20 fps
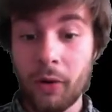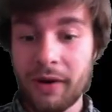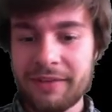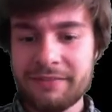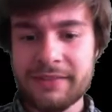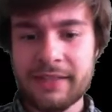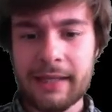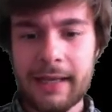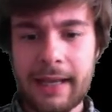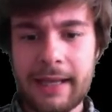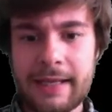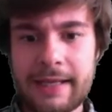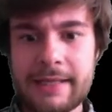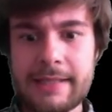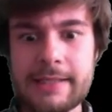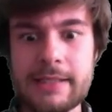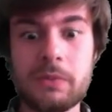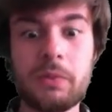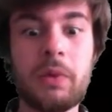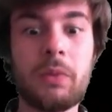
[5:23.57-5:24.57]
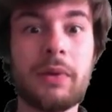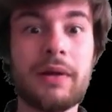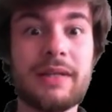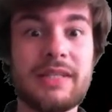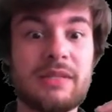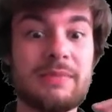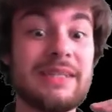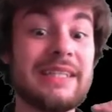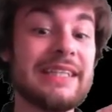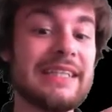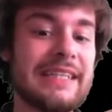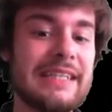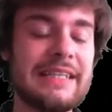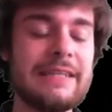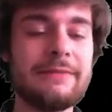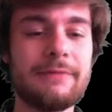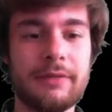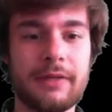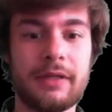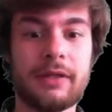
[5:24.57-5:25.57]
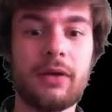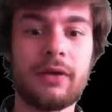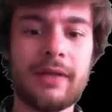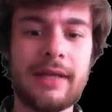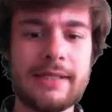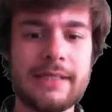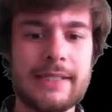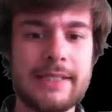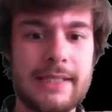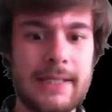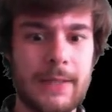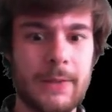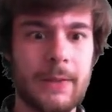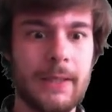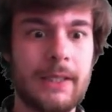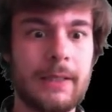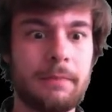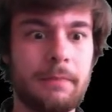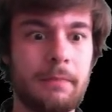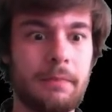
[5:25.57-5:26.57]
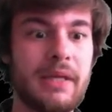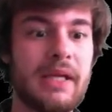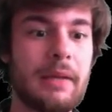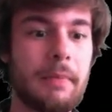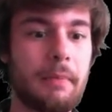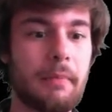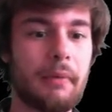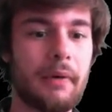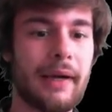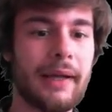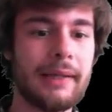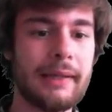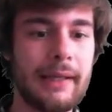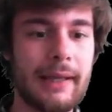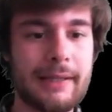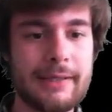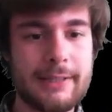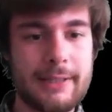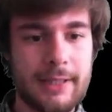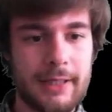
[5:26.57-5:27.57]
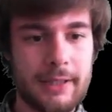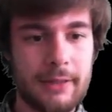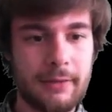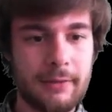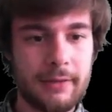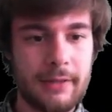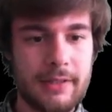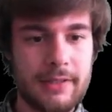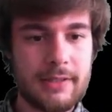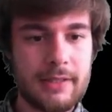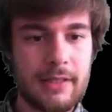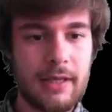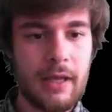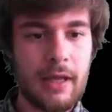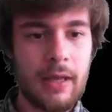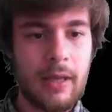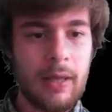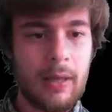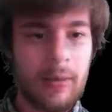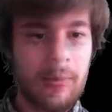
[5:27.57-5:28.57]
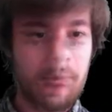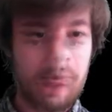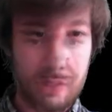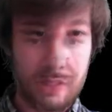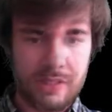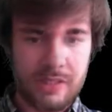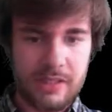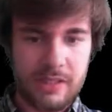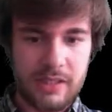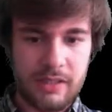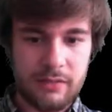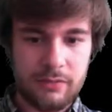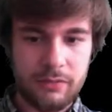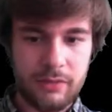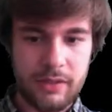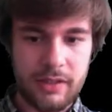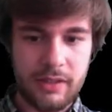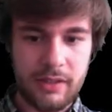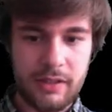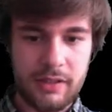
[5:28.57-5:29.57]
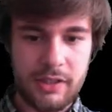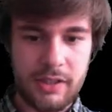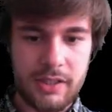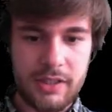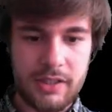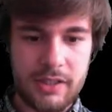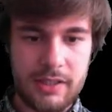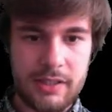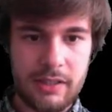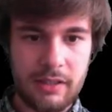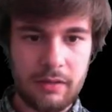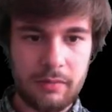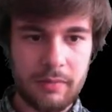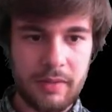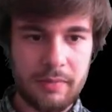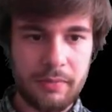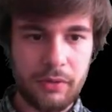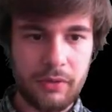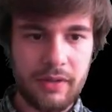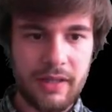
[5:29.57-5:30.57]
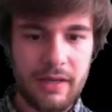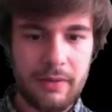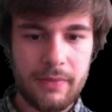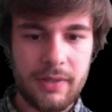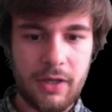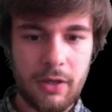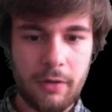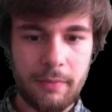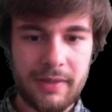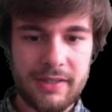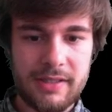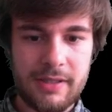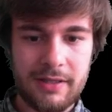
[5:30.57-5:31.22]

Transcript: Whatever the light is, we want it to be even, not necessarily a big bright light shining on us. Let's see if we can adjust this a little bit more. There we go.